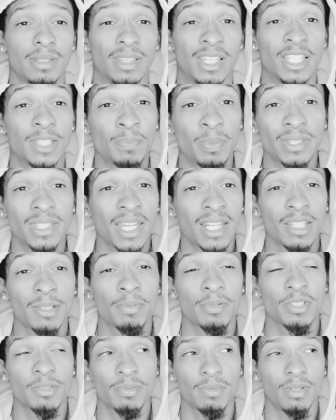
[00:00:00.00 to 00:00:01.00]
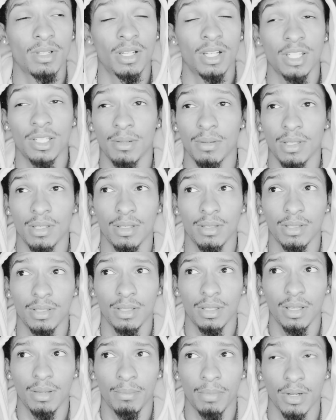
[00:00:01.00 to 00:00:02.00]
Let's put that in
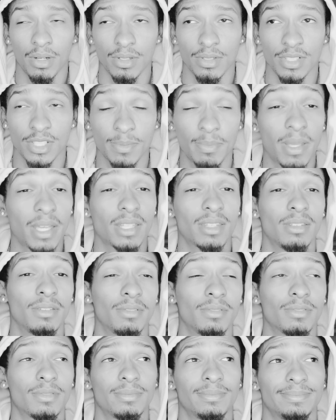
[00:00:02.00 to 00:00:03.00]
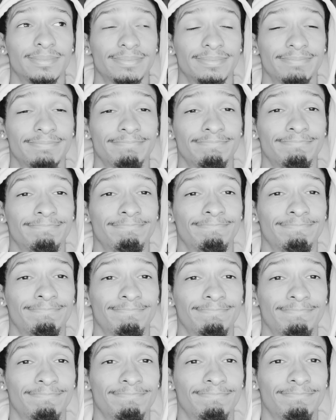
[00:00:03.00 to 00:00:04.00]
perspective,
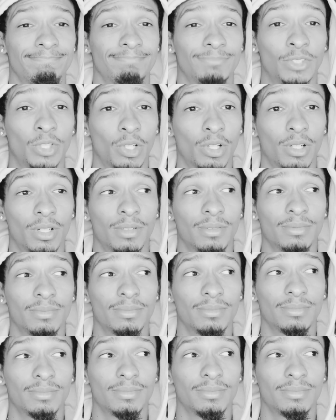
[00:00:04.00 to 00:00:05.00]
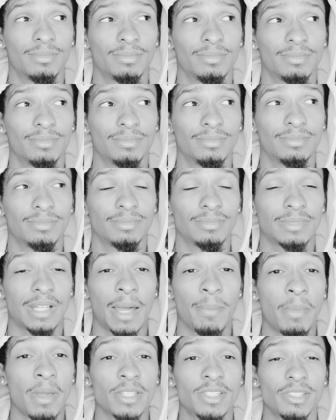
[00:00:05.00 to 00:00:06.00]
y'all. I
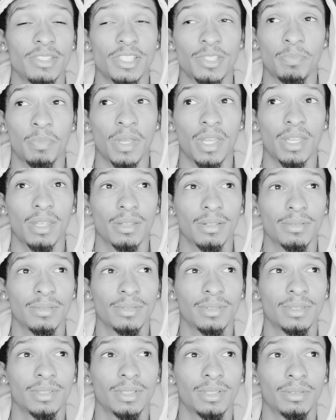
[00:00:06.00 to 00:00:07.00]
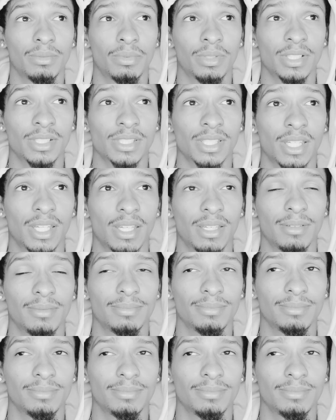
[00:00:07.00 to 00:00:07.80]
basically spent, what is that?